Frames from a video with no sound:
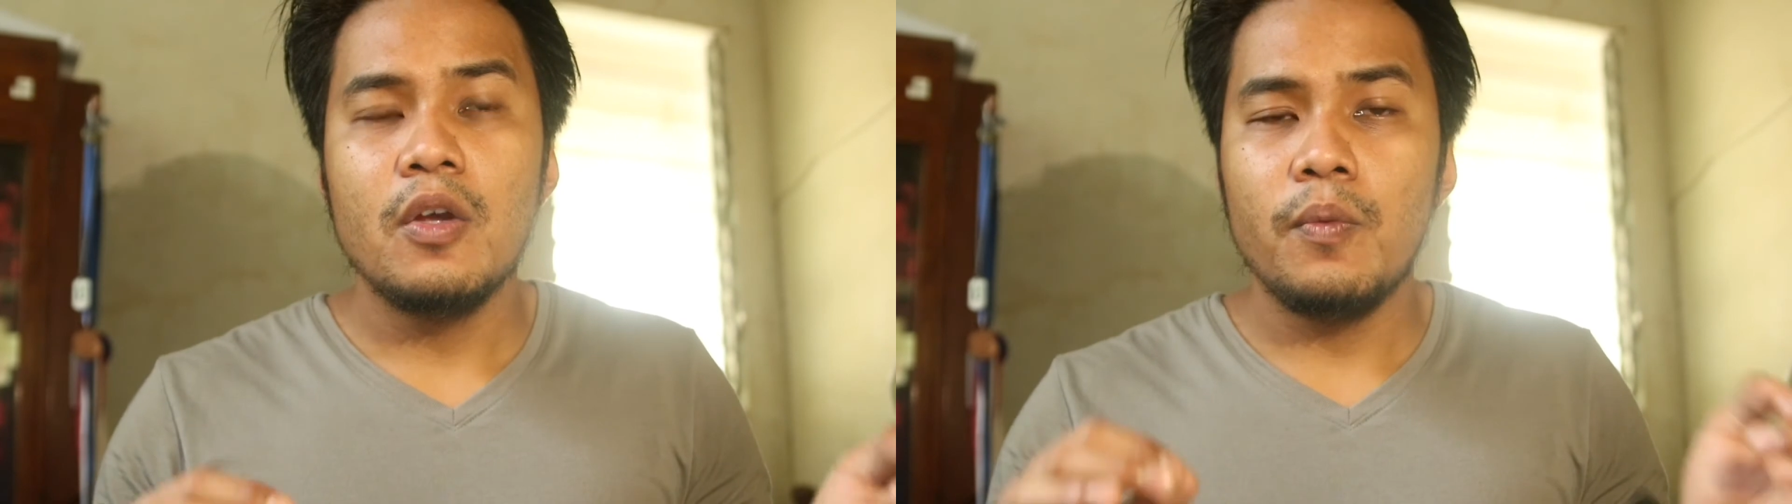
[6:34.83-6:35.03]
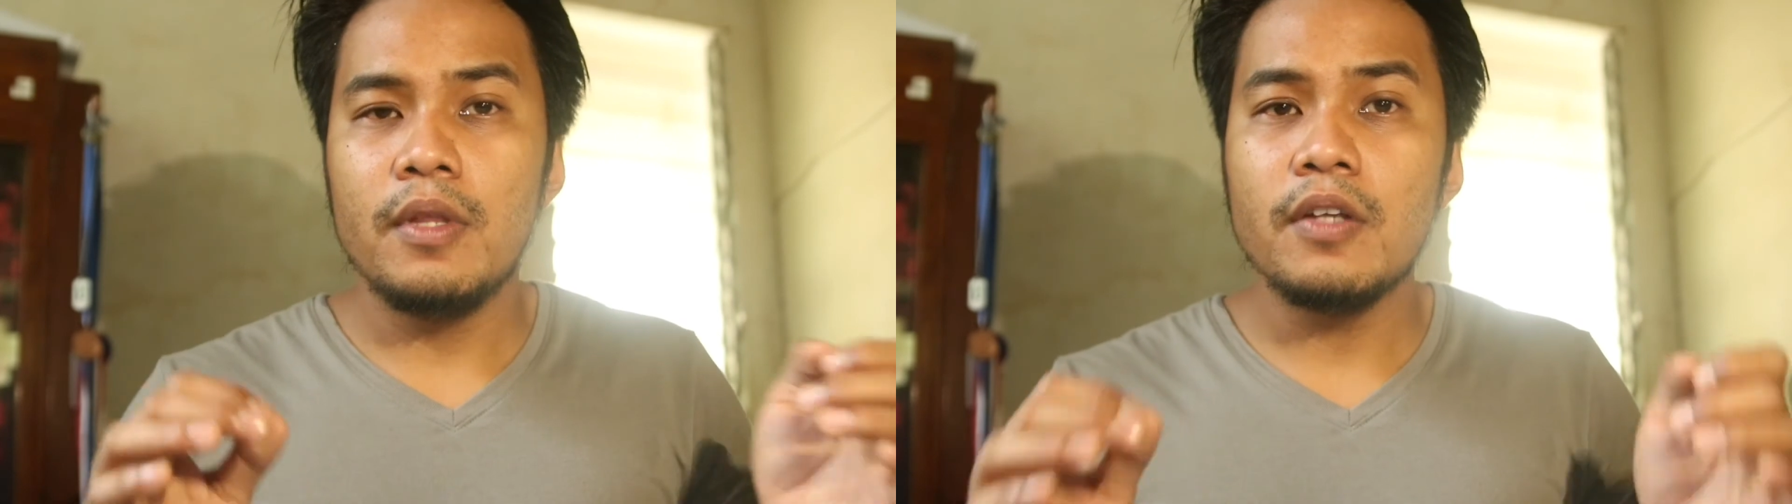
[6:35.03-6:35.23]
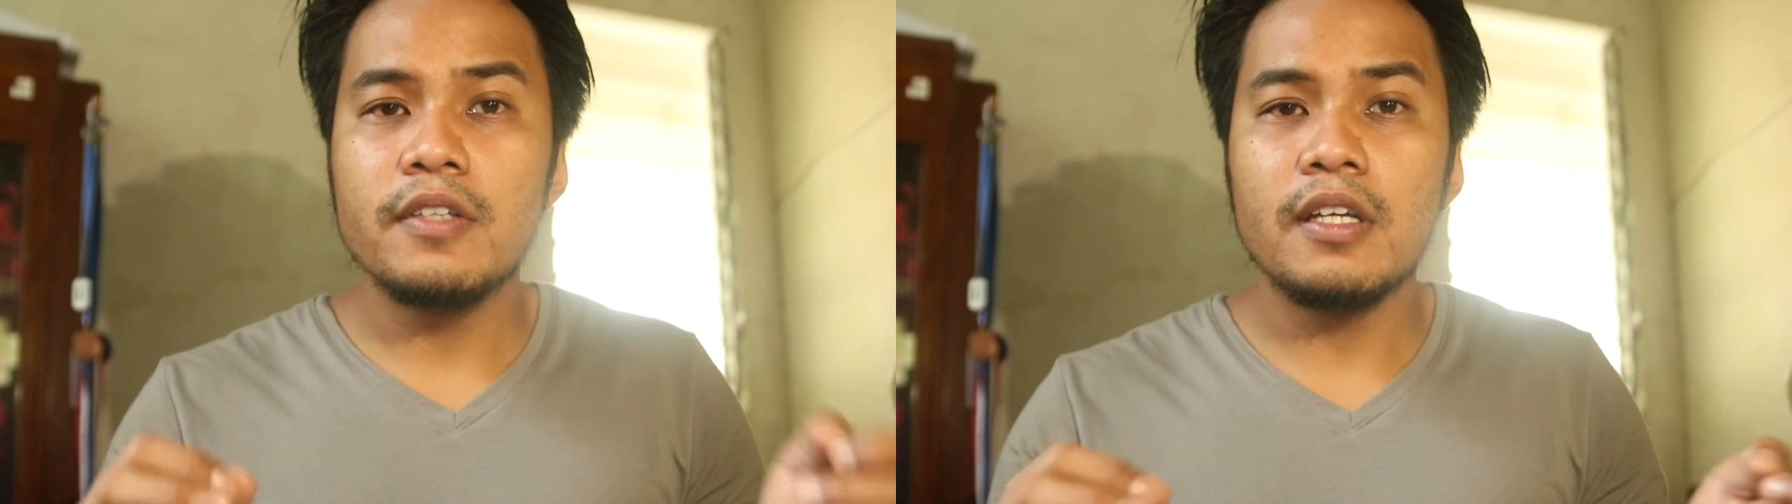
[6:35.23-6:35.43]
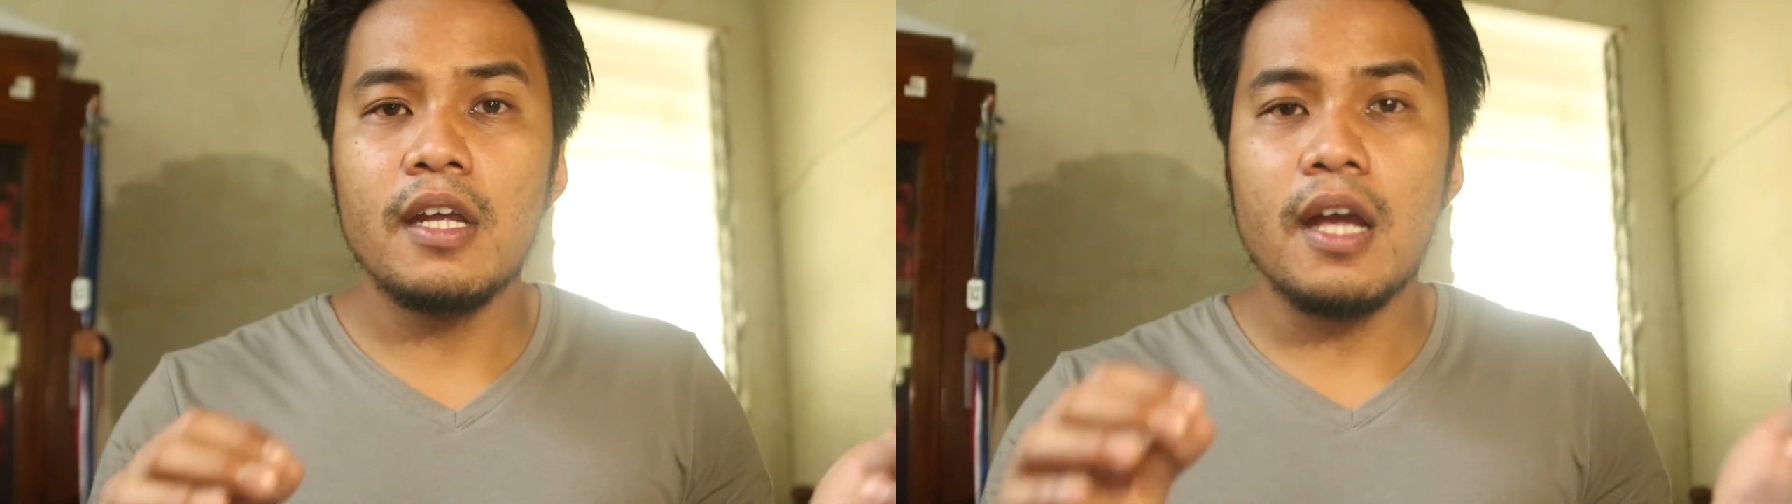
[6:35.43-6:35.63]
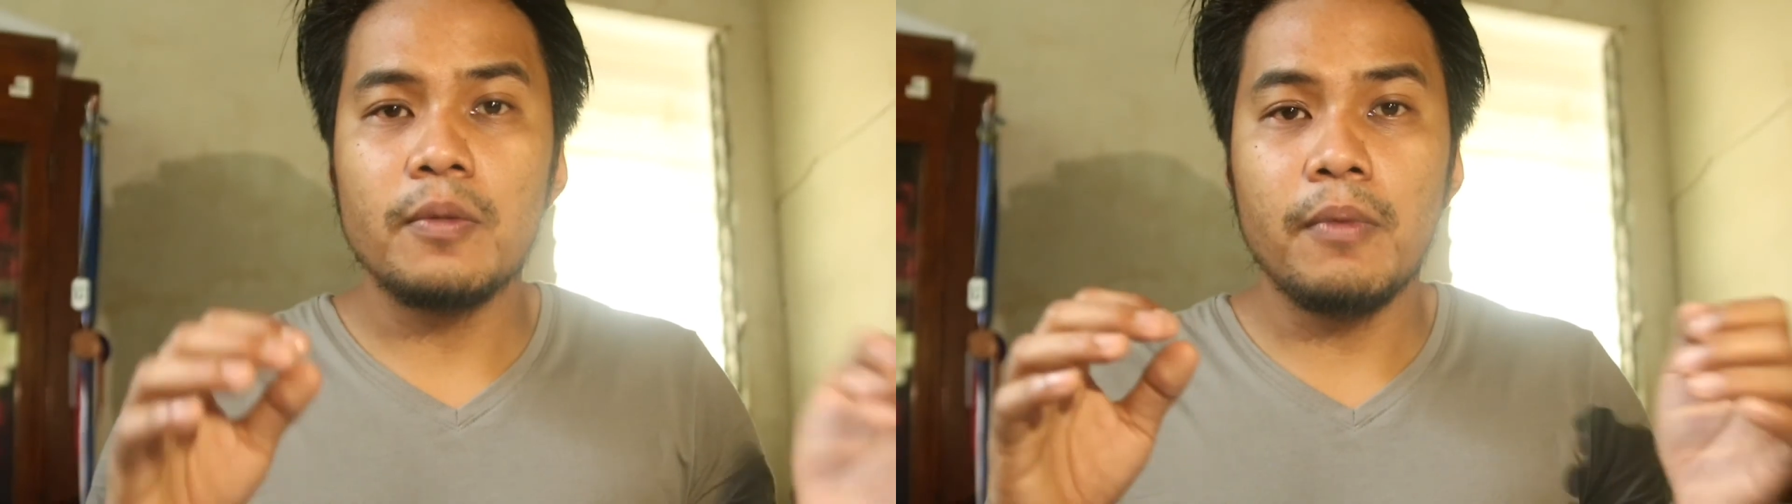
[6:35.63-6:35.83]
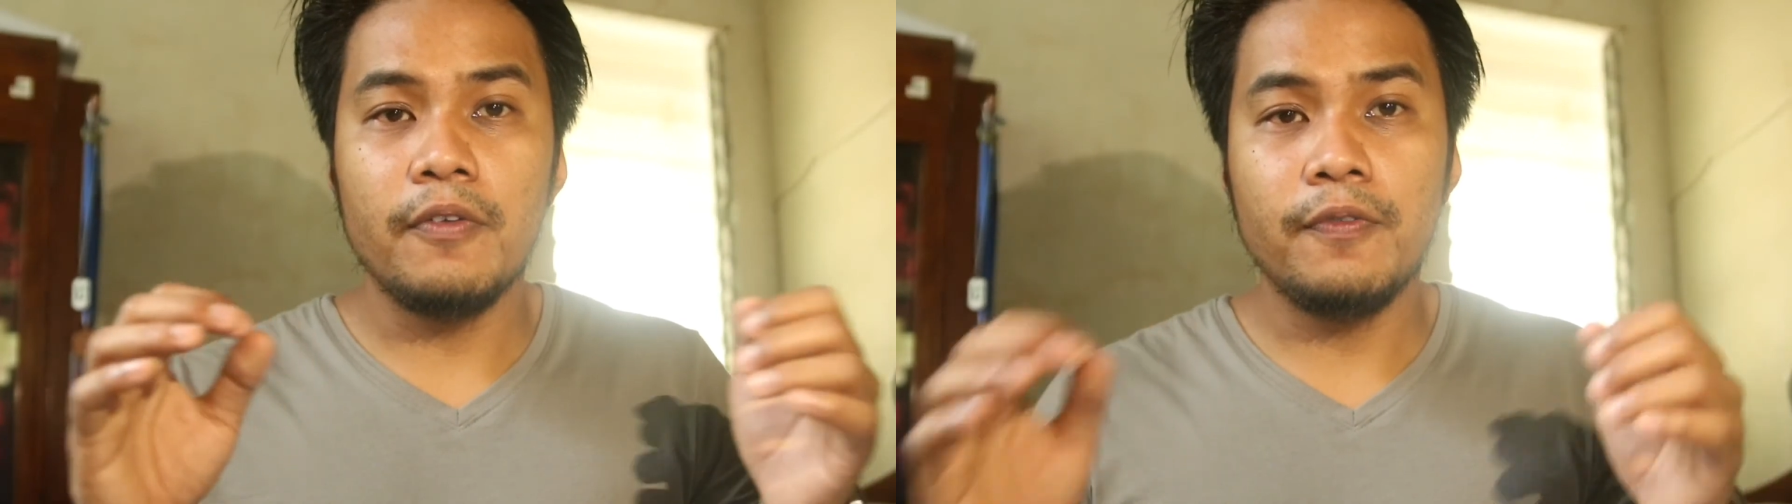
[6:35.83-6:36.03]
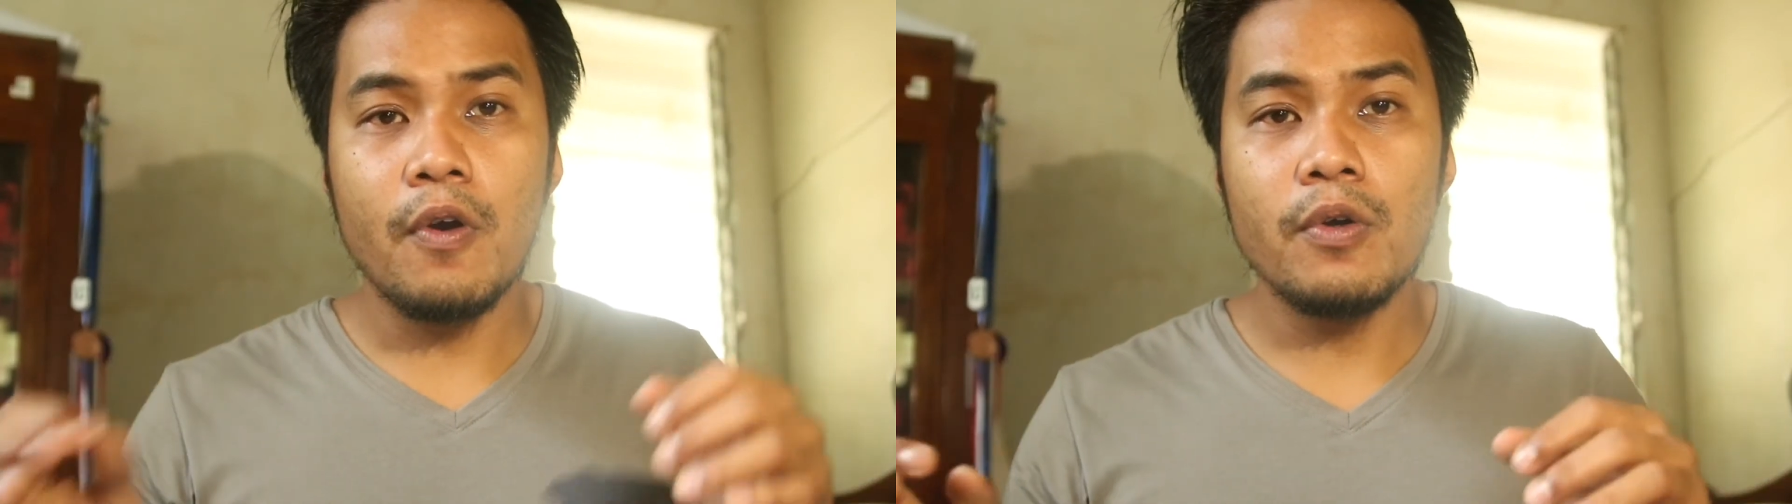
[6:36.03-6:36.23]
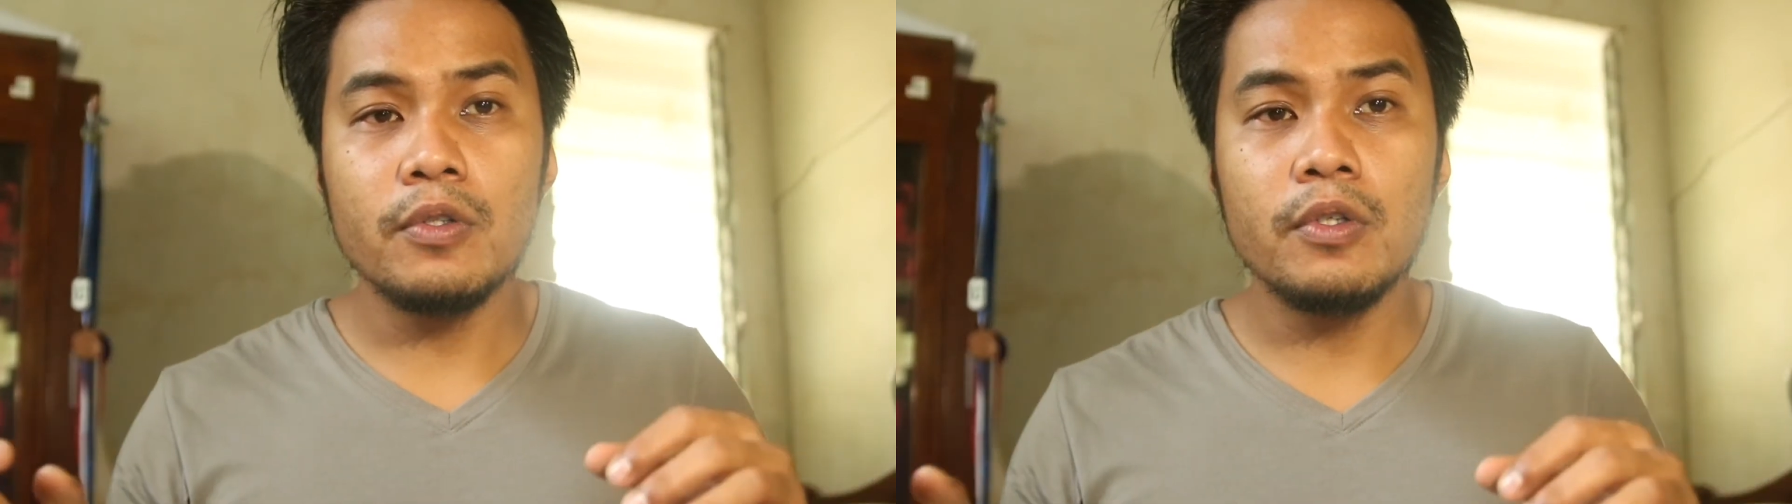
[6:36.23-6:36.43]
without taking out my
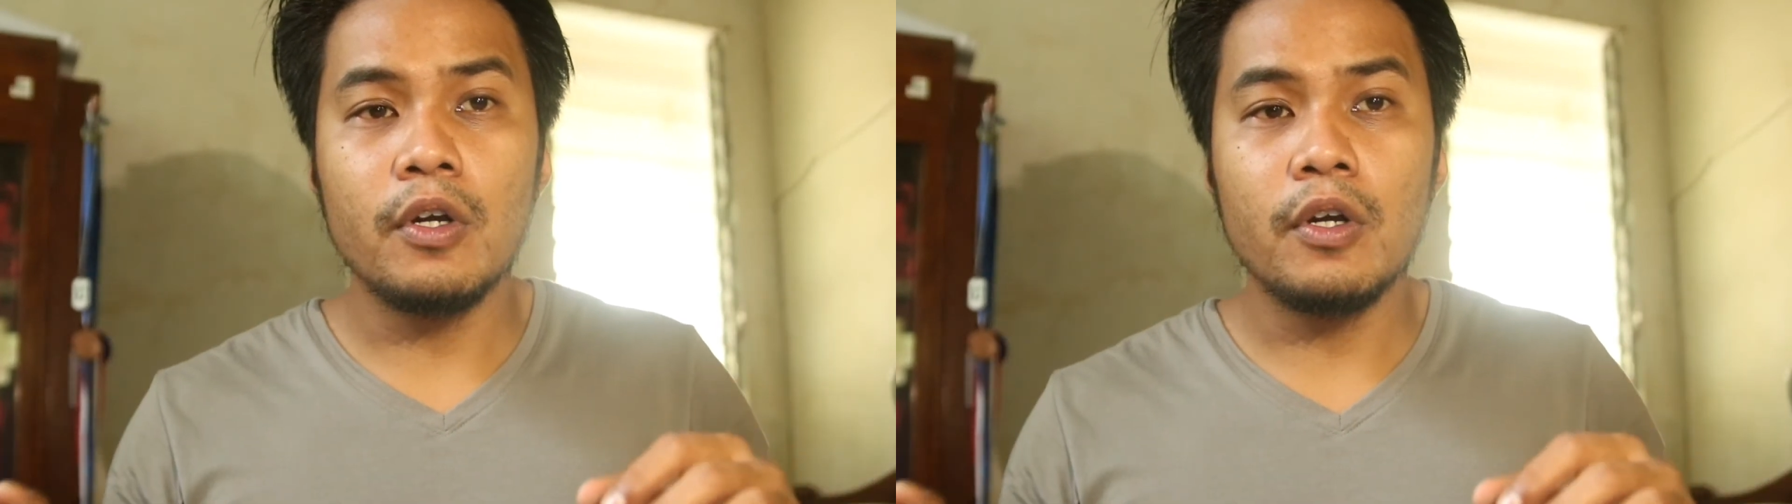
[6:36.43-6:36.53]
phone